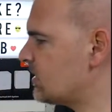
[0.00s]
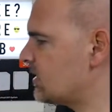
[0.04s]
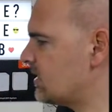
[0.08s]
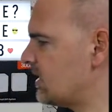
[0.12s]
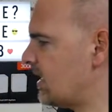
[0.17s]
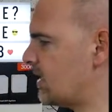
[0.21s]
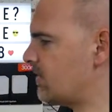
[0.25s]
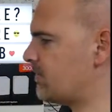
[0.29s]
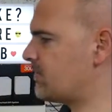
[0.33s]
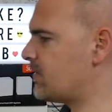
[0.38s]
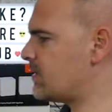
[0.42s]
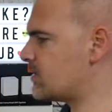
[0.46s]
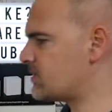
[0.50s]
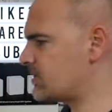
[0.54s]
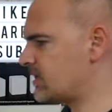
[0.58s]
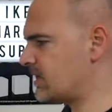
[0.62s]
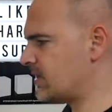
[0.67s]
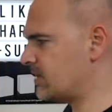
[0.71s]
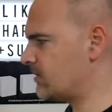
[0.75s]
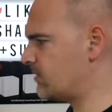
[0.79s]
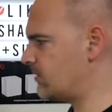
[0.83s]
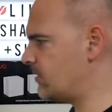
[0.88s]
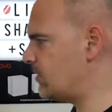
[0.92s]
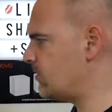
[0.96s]
Now the first
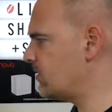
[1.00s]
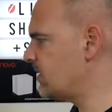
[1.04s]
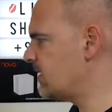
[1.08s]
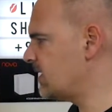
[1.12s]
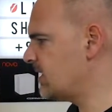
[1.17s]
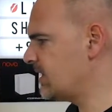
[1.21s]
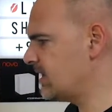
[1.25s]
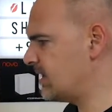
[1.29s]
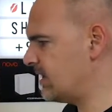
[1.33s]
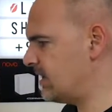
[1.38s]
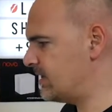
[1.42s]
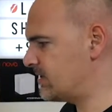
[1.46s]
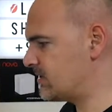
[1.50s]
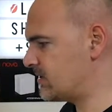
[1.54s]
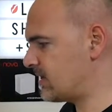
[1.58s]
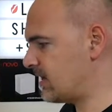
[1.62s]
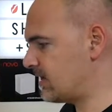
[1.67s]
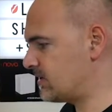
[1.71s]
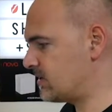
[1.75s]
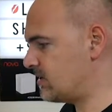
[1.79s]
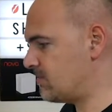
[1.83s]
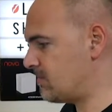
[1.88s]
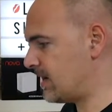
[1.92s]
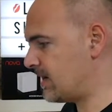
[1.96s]
thing to do is to
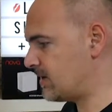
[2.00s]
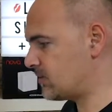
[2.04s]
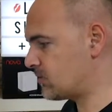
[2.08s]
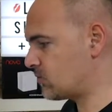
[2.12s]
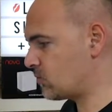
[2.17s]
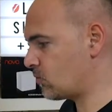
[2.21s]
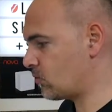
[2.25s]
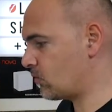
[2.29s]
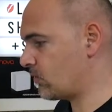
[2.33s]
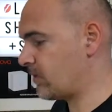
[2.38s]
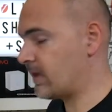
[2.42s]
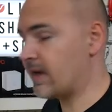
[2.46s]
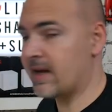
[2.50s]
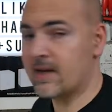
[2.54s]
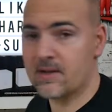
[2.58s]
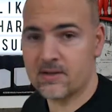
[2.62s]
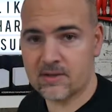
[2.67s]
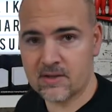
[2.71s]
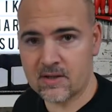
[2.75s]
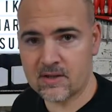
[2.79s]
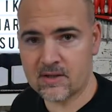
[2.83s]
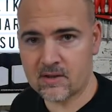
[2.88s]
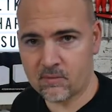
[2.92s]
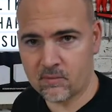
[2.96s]
actually make sure that
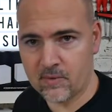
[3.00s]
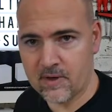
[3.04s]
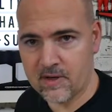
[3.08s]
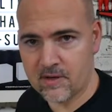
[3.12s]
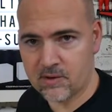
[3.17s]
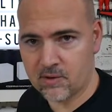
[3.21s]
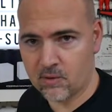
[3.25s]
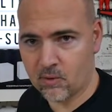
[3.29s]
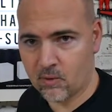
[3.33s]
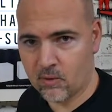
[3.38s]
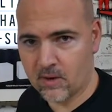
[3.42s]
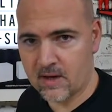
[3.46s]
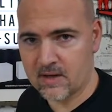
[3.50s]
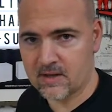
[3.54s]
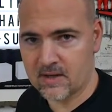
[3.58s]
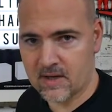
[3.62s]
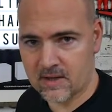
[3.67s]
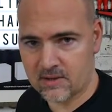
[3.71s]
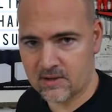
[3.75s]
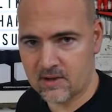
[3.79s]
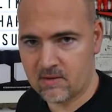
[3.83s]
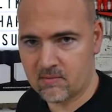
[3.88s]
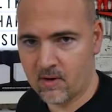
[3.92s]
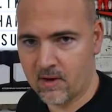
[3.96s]
system restore is
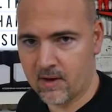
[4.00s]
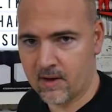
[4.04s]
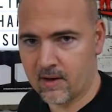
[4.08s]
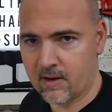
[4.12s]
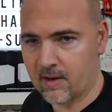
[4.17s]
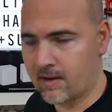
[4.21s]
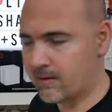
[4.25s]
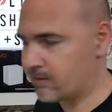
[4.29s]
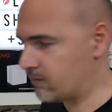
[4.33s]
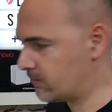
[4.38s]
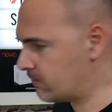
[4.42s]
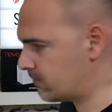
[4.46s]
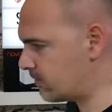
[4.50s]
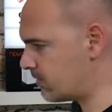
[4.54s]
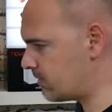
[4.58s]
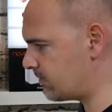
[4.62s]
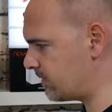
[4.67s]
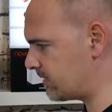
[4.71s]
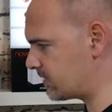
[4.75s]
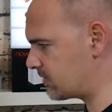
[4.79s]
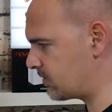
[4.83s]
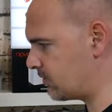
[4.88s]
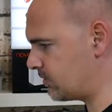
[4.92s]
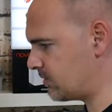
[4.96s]
actually running as a
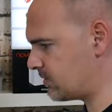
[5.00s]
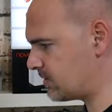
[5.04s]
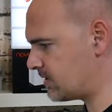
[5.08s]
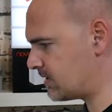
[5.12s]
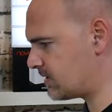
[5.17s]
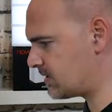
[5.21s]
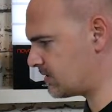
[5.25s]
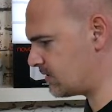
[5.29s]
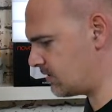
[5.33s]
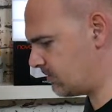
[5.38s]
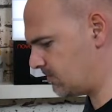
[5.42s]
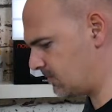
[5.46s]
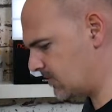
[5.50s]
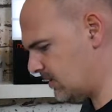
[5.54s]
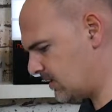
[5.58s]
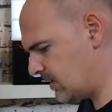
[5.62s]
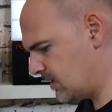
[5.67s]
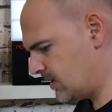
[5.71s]
service on your system.